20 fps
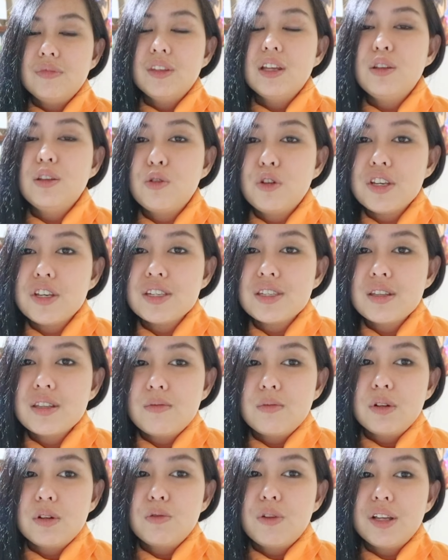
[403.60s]
the noise,
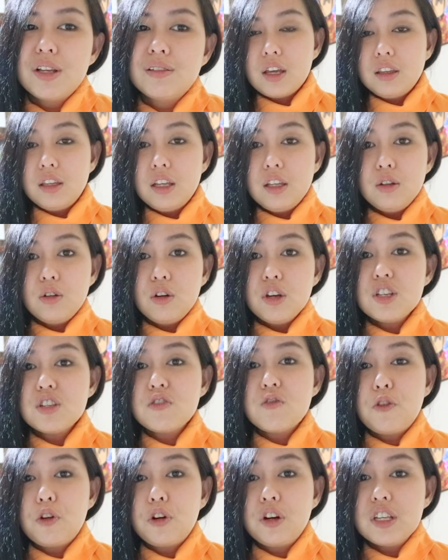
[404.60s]
number one. The
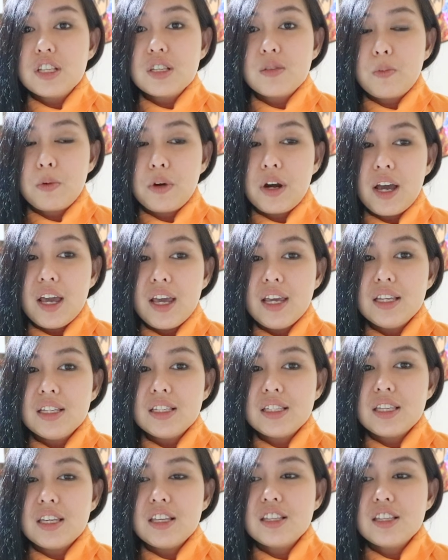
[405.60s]
noise for its price,